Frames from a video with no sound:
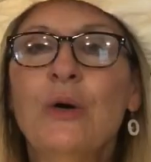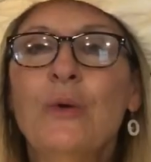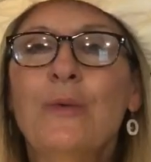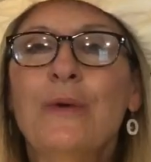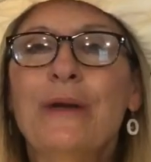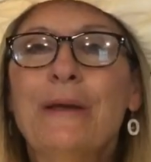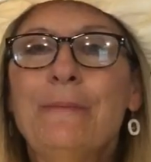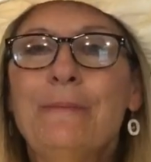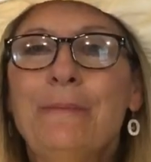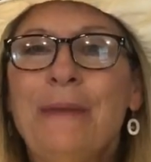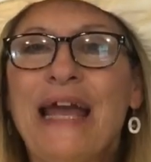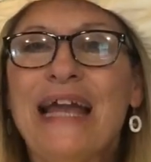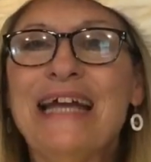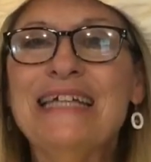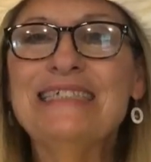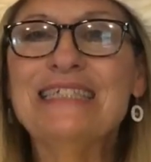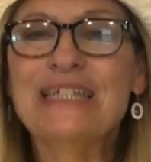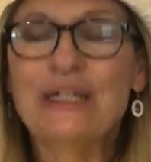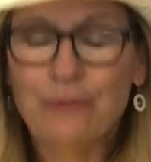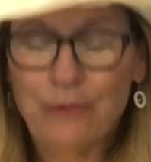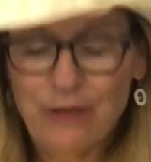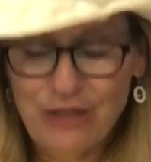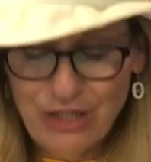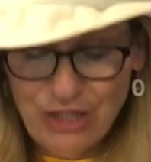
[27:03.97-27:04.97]
We
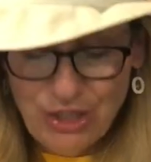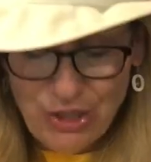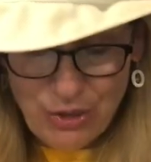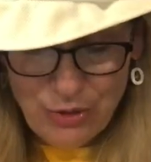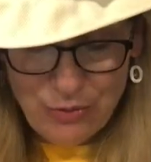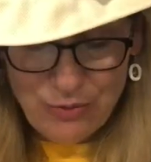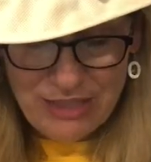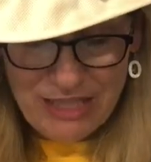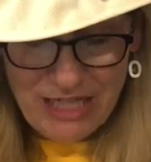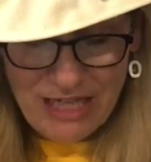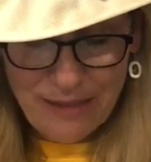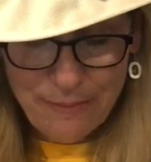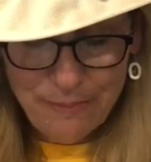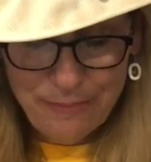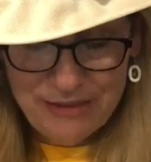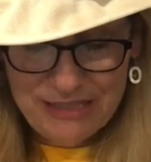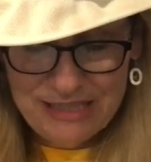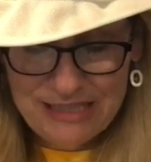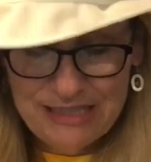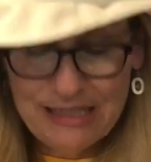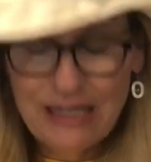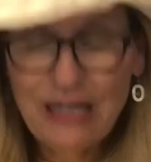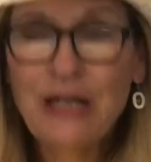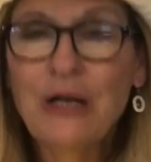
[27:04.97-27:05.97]
painted with
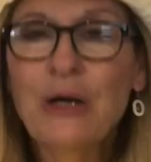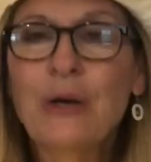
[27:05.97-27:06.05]
Q-tips.